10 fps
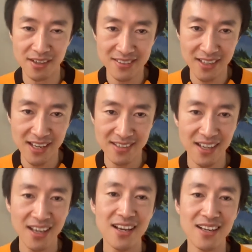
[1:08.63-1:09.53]
In this case,
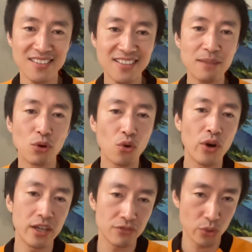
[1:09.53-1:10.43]
a stable
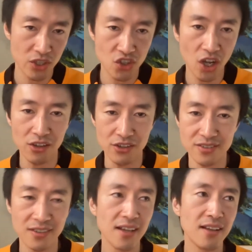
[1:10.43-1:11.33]
coin of US dollars.